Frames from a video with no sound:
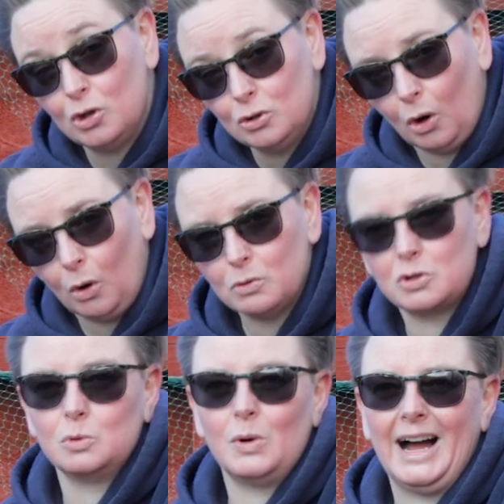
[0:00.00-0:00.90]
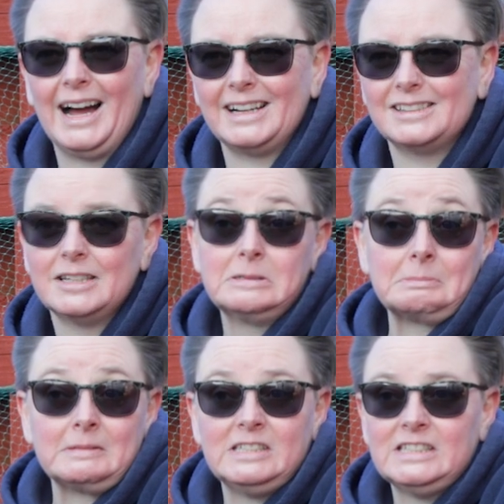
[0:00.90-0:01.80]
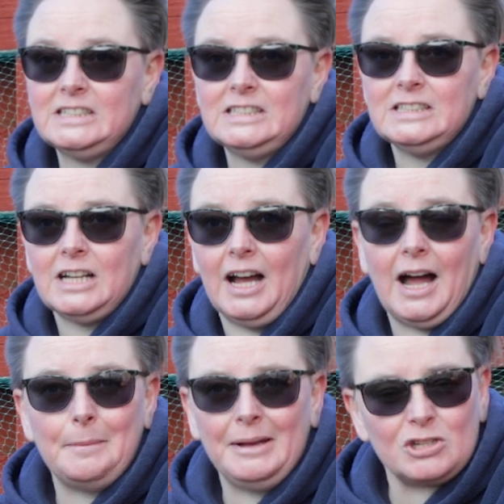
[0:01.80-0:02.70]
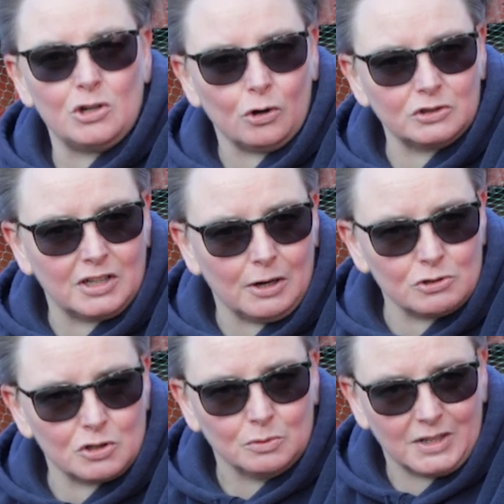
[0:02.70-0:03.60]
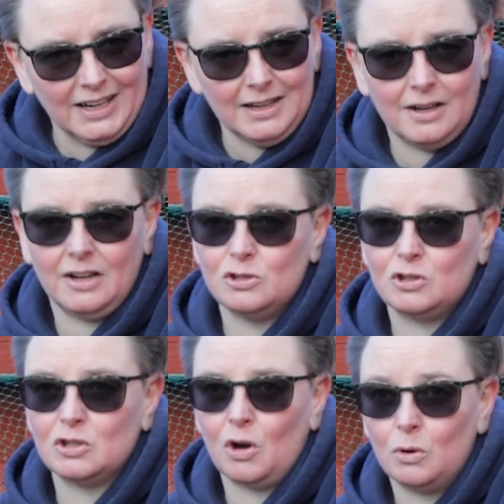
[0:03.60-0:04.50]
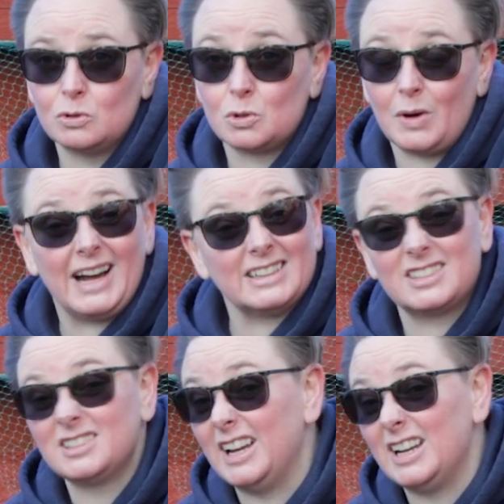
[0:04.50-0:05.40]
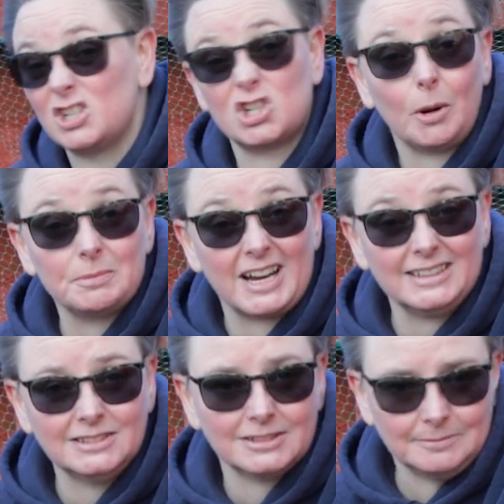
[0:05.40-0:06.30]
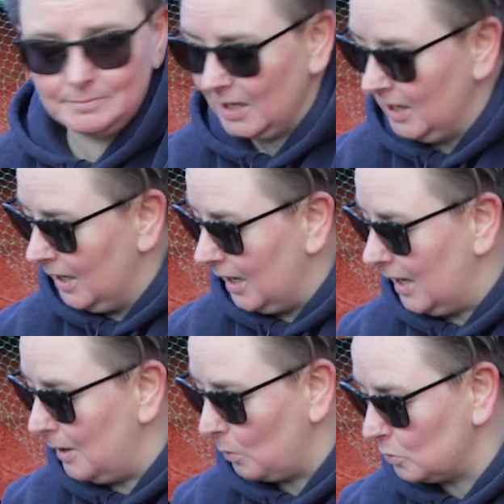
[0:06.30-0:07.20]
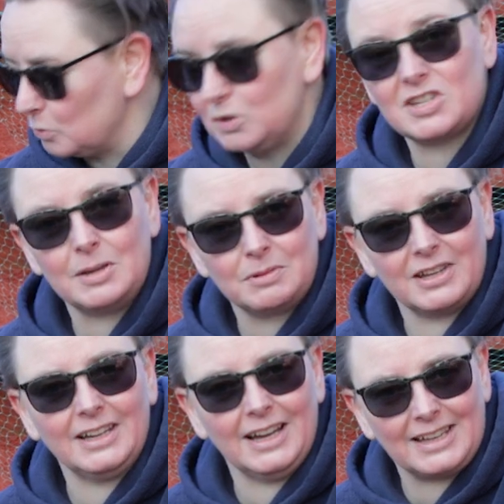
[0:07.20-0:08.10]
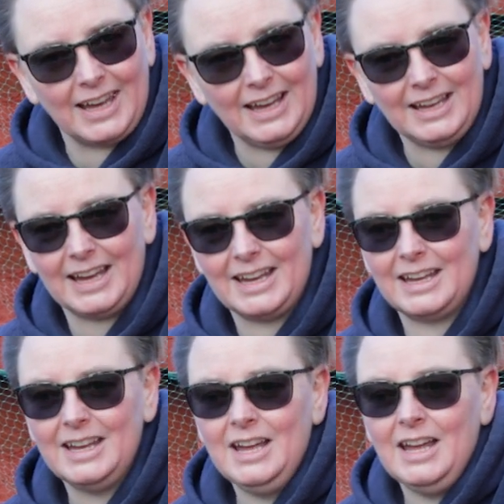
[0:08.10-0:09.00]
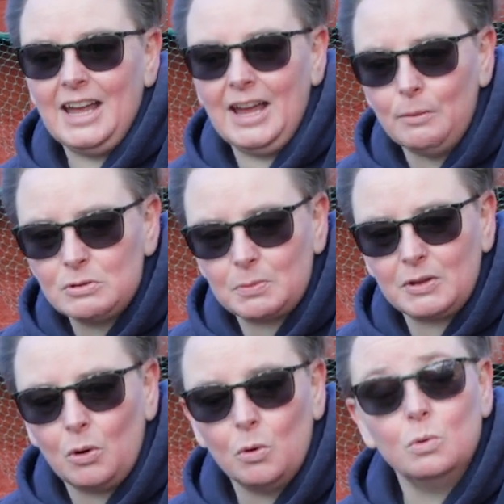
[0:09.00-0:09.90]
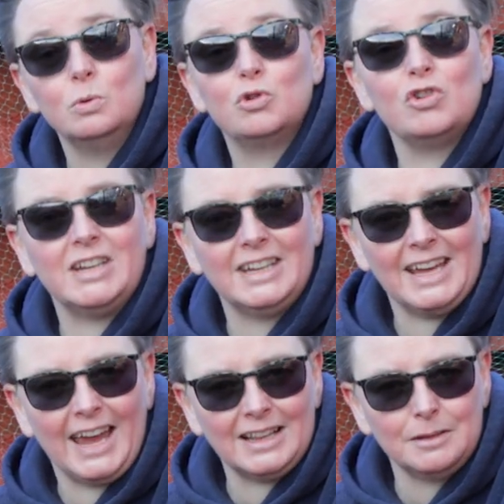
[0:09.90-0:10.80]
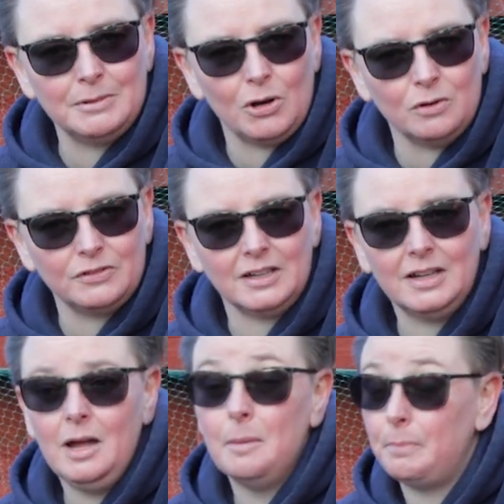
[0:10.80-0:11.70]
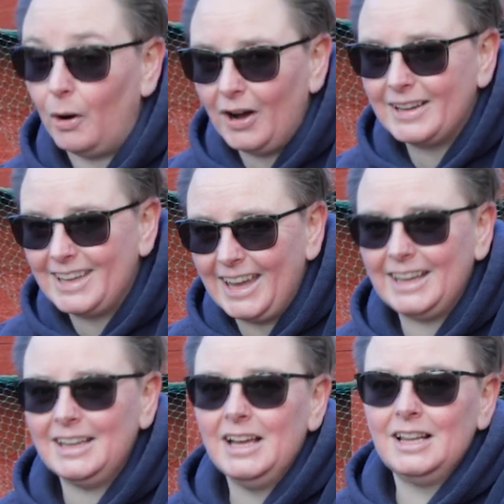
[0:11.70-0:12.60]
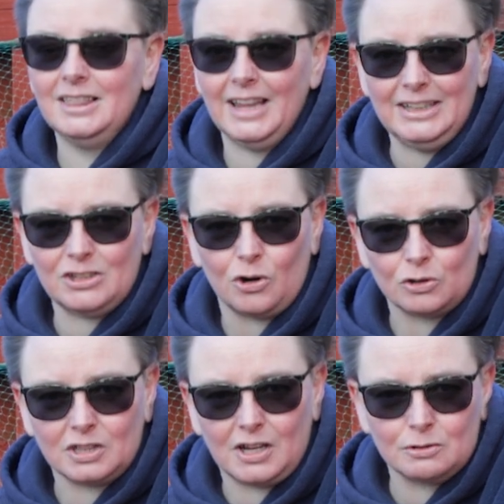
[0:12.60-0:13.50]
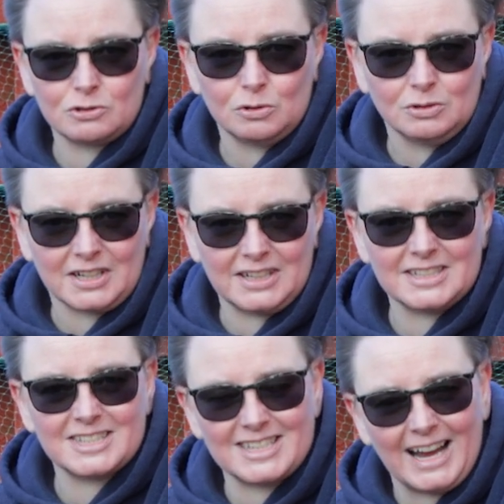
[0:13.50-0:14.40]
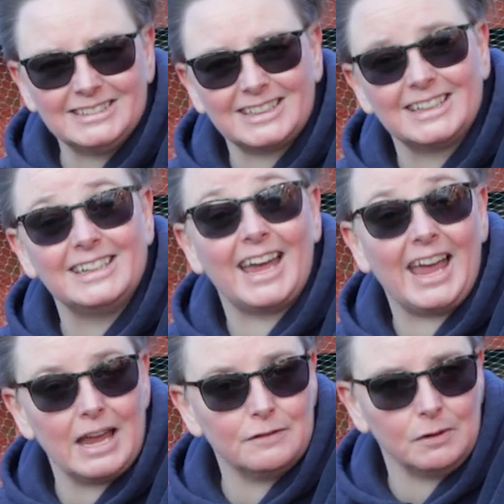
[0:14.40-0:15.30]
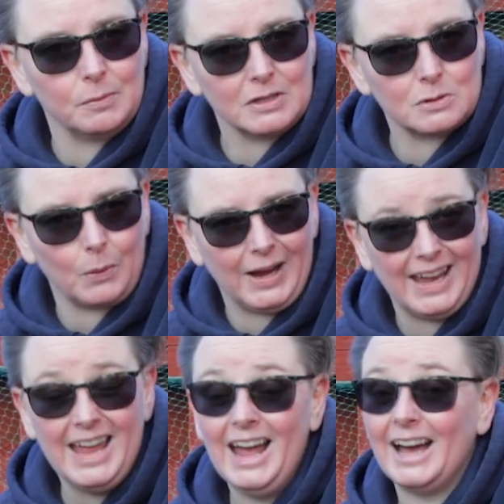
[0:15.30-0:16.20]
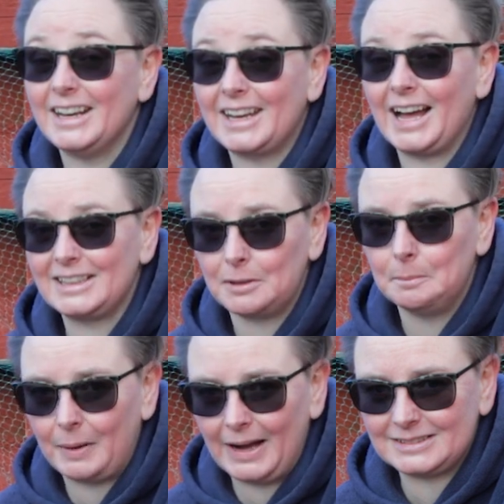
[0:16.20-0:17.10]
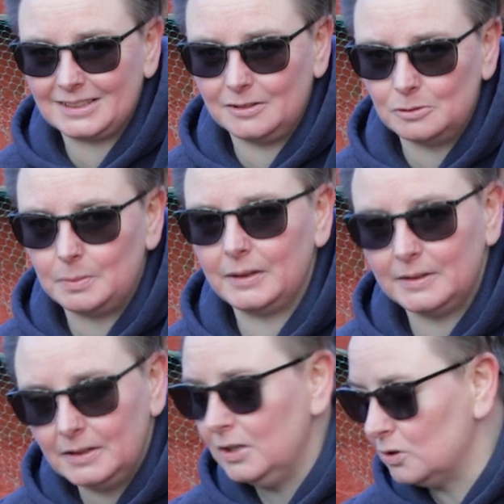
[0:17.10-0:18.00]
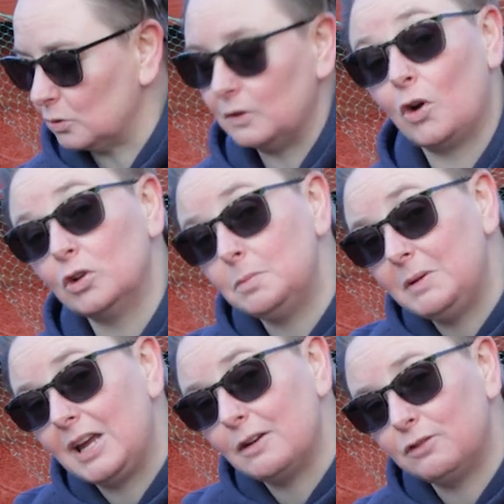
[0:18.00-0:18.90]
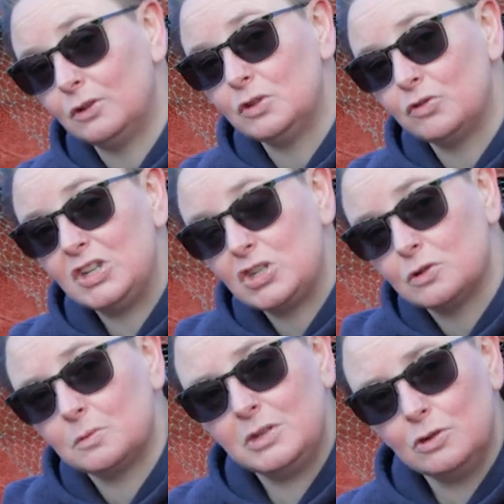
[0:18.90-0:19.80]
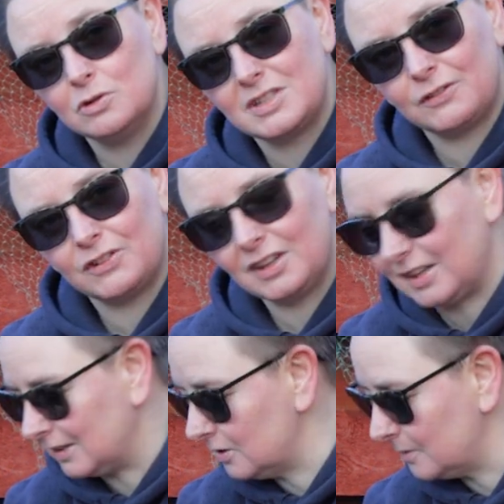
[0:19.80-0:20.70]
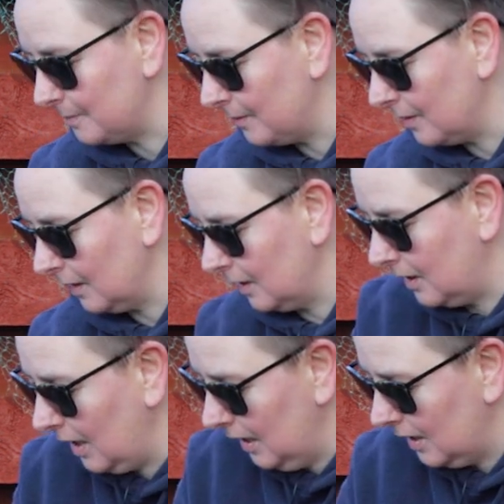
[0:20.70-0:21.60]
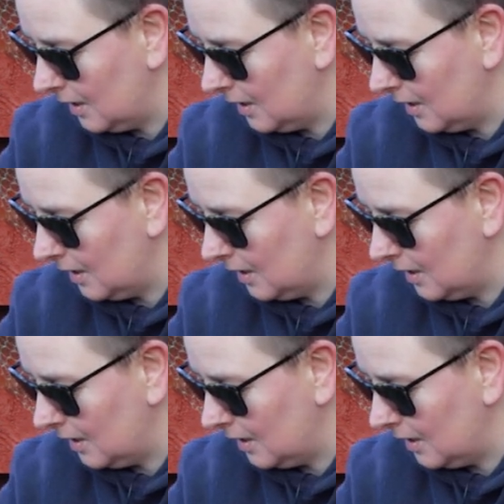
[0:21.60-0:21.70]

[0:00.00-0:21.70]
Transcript: could also add, I mentioned horticultural grit. You can also add sharp sand. We'll do the same thing. Again, it helps with the whole draining element of it. But again, like your horticultural grit, sand can get heavy when it's wet and it can compact a little bit. So you've got to be careful on your ratios when you use different things. Okay?